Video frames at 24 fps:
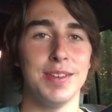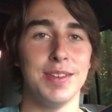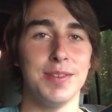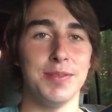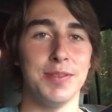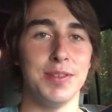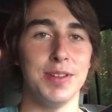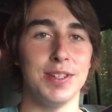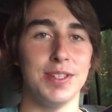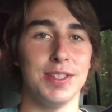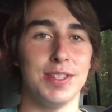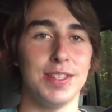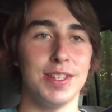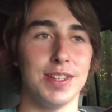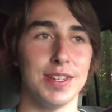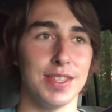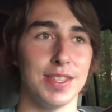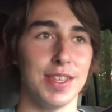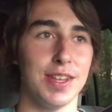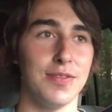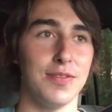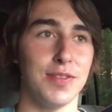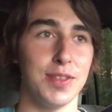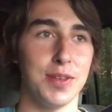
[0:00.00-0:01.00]
We were just stuck
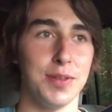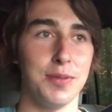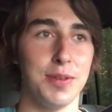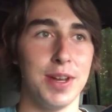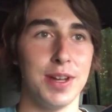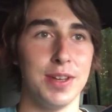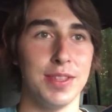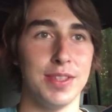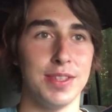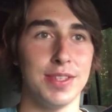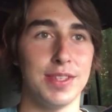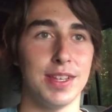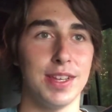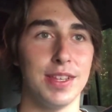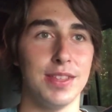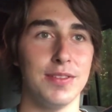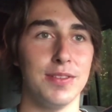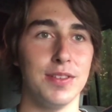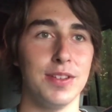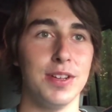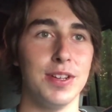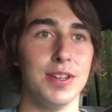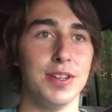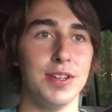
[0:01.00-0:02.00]
there for a little while on the side of
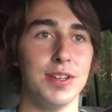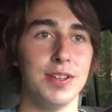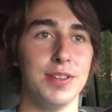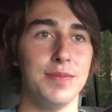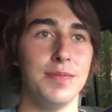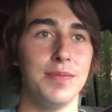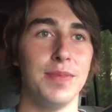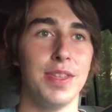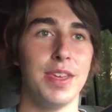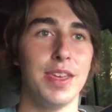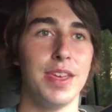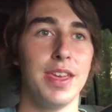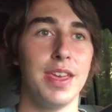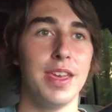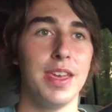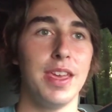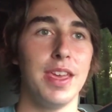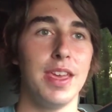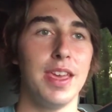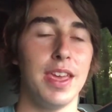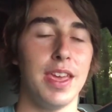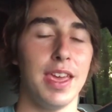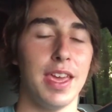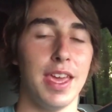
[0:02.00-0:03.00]
the road.
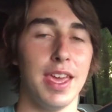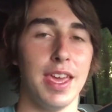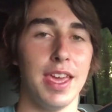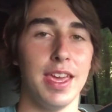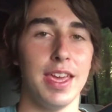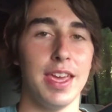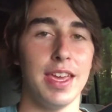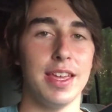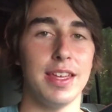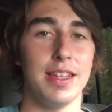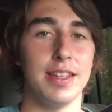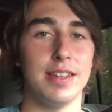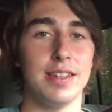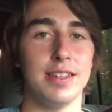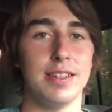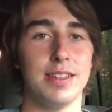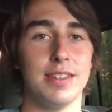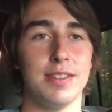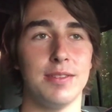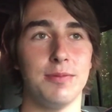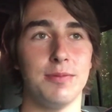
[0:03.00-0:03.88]
And